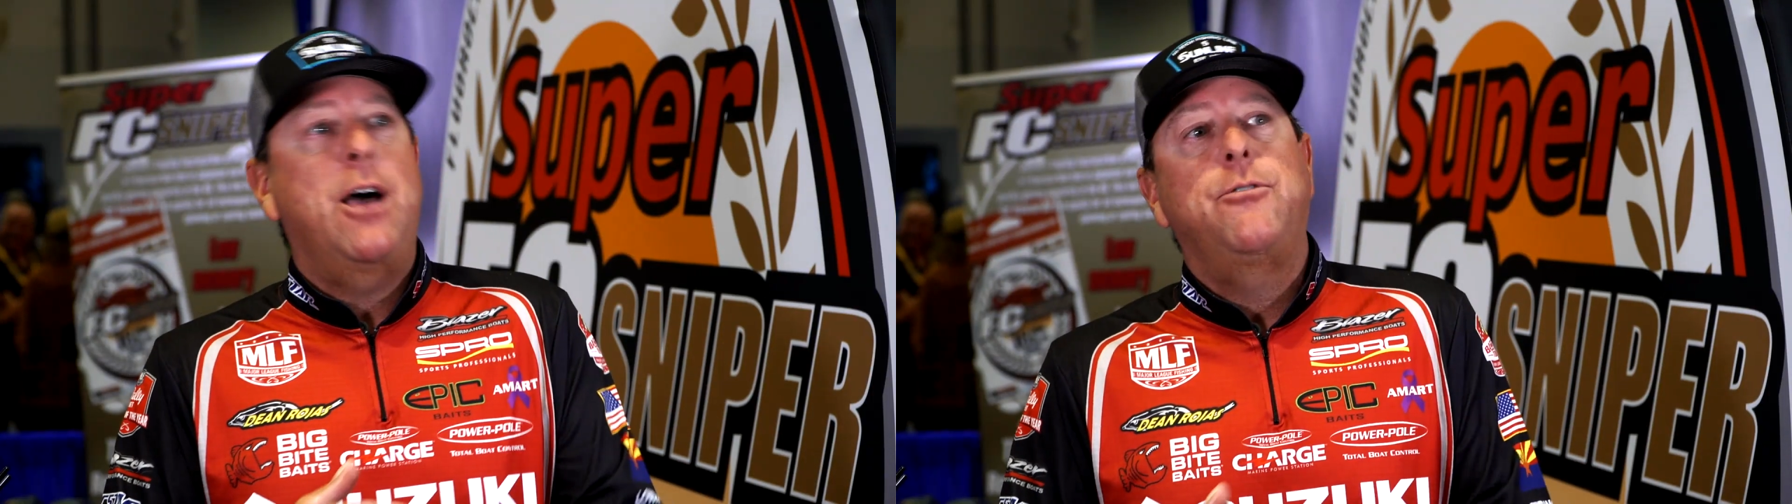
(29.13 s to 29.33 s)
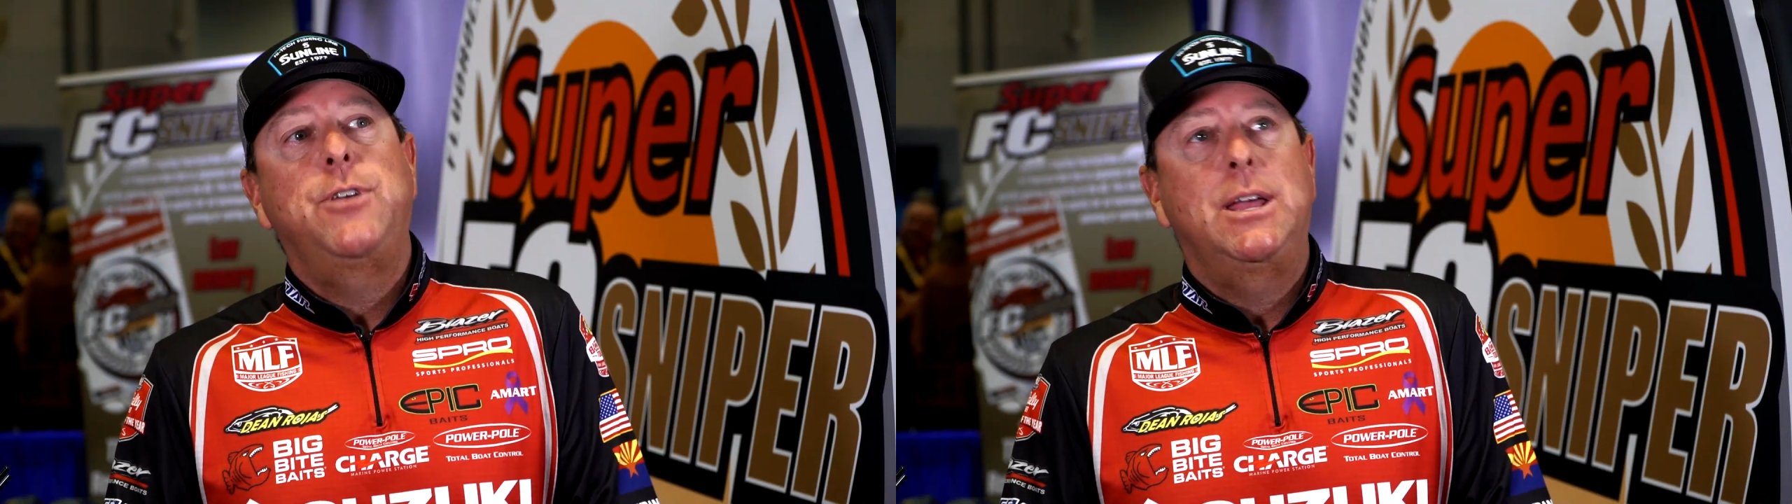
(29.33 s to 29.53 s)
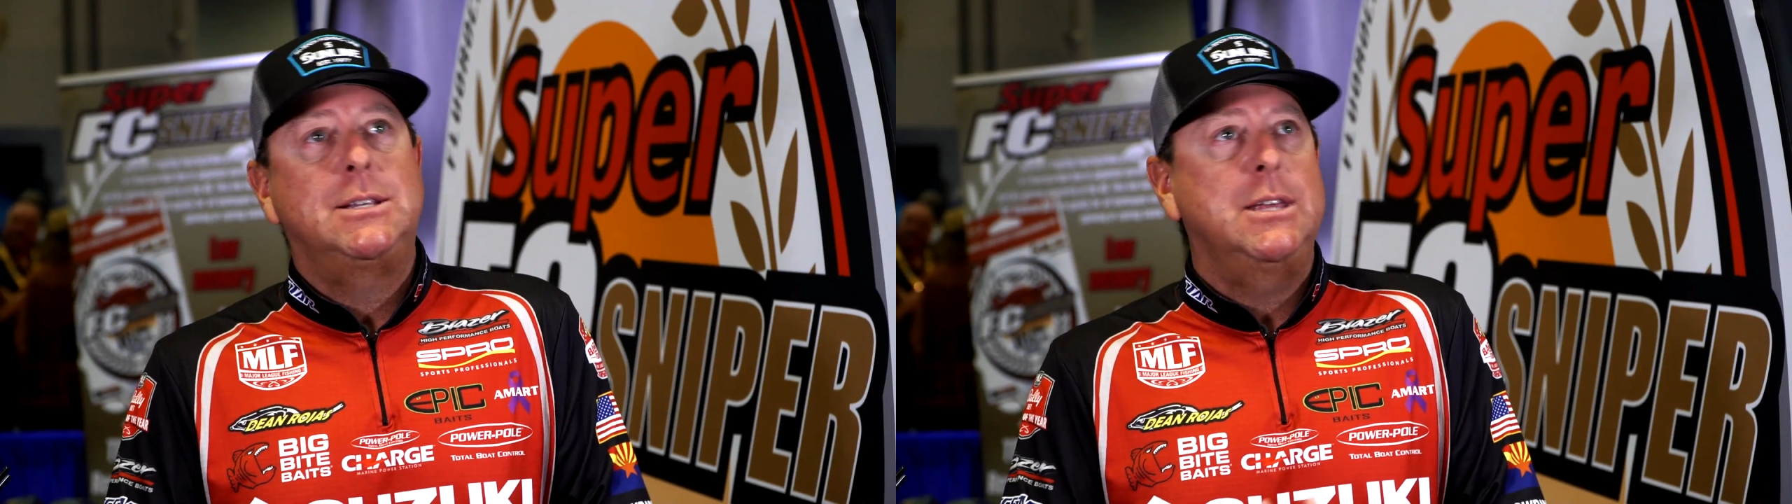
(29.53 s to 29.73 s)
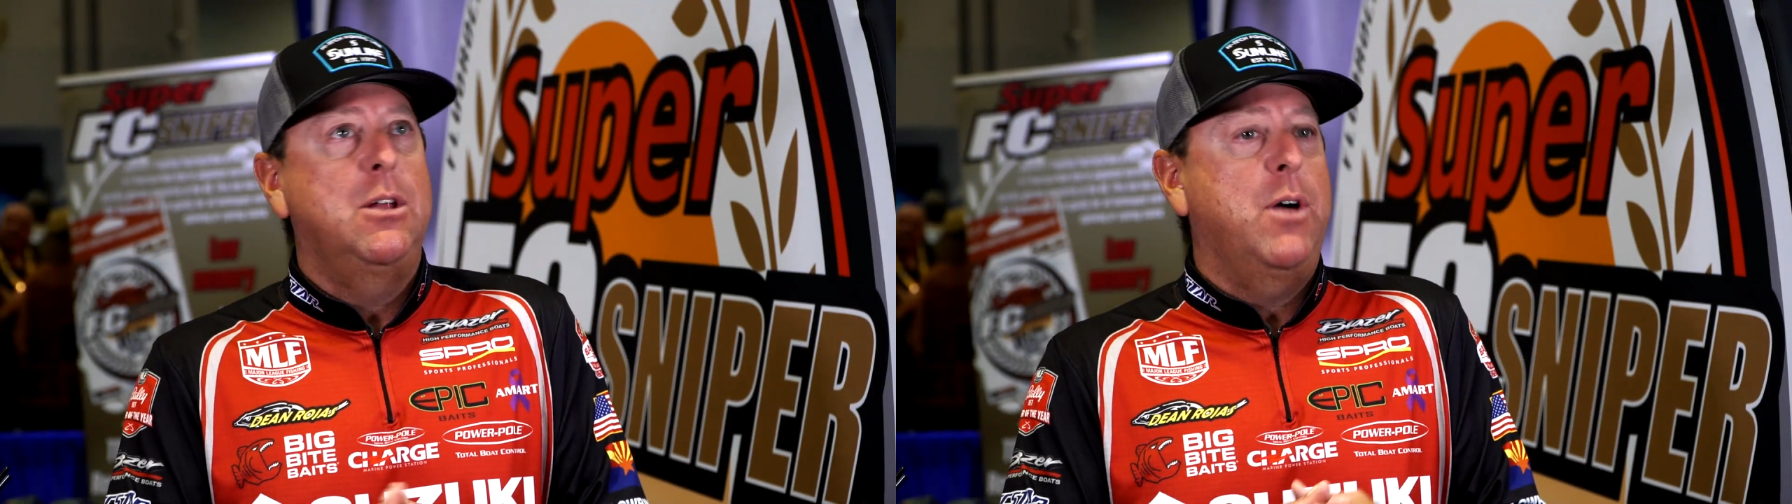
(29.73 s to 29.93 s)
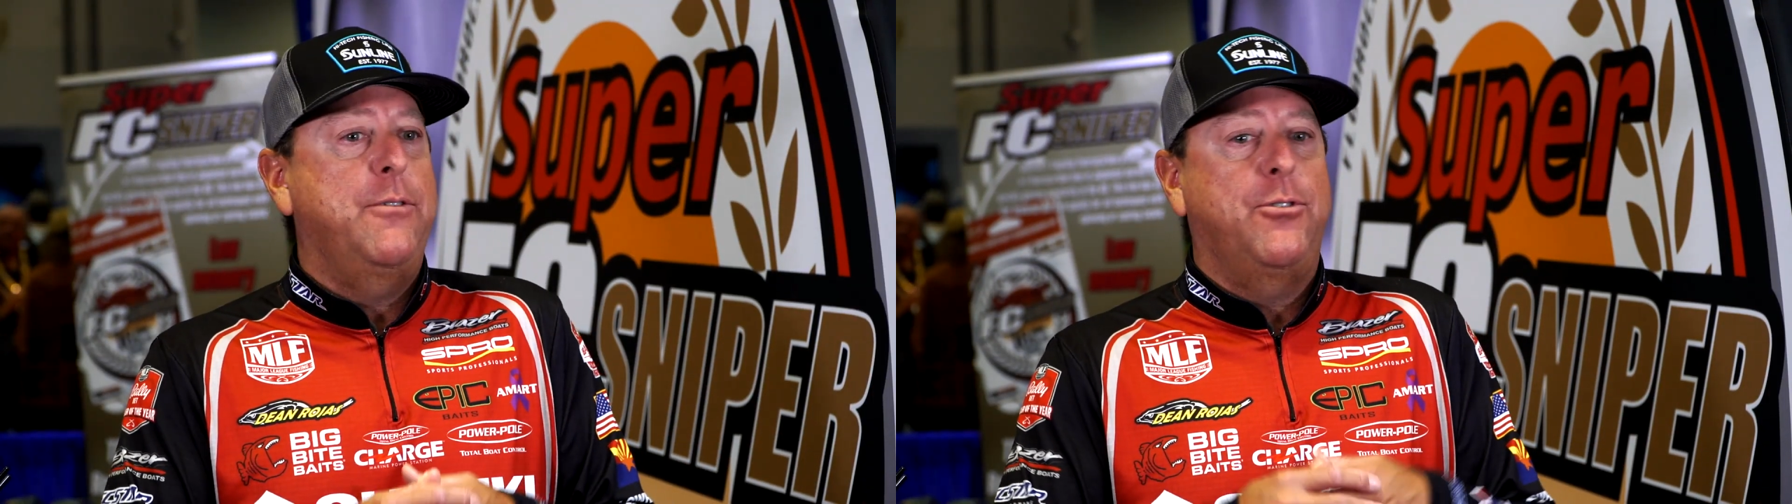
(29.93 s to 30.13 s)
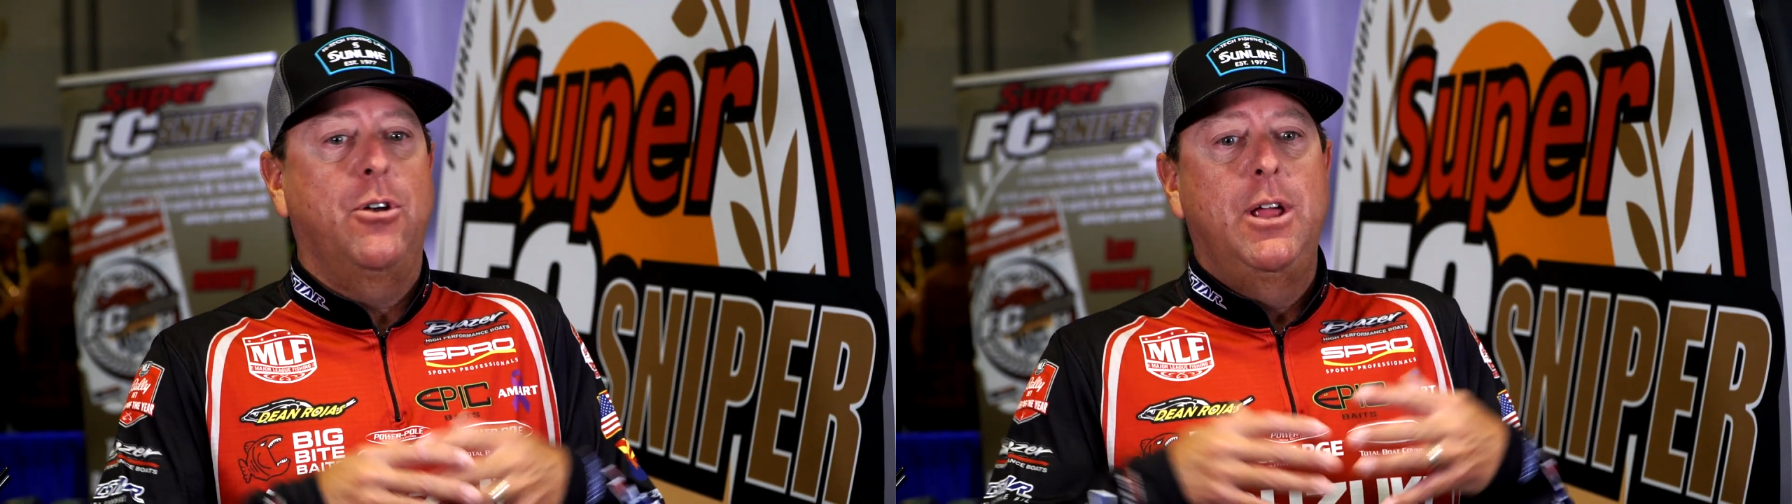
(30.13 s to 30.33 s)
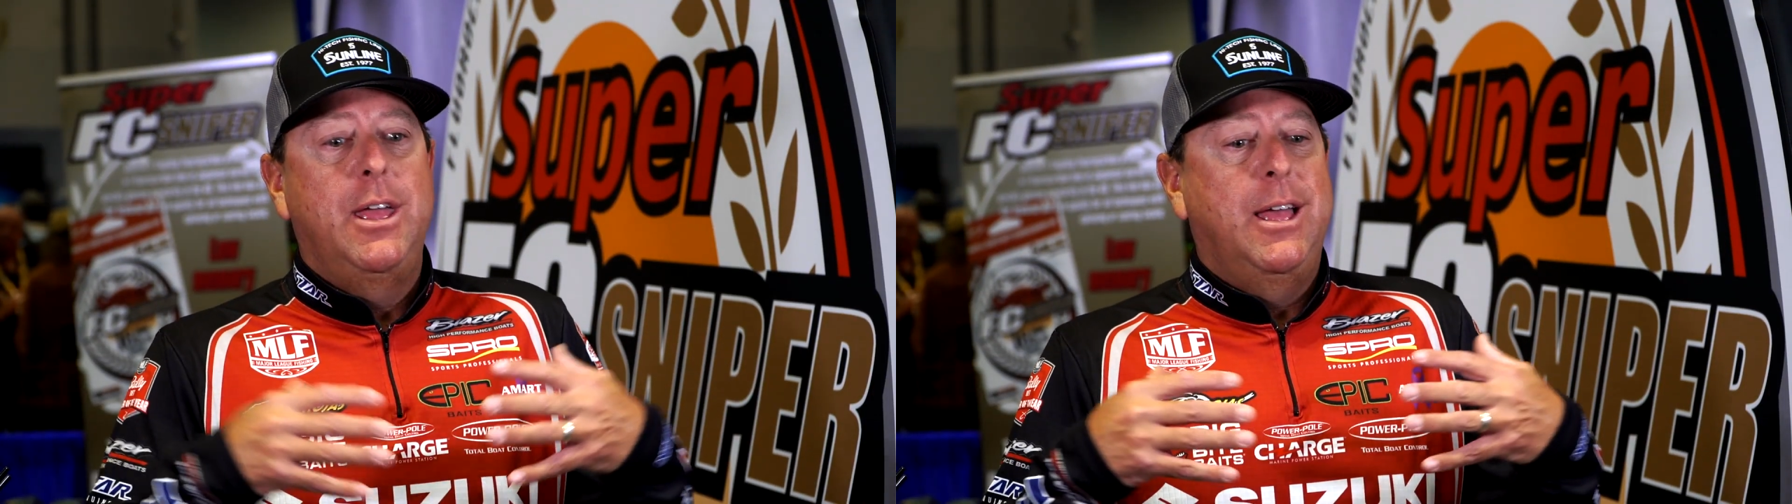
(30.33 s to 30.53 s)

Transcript: outfit, you know, and for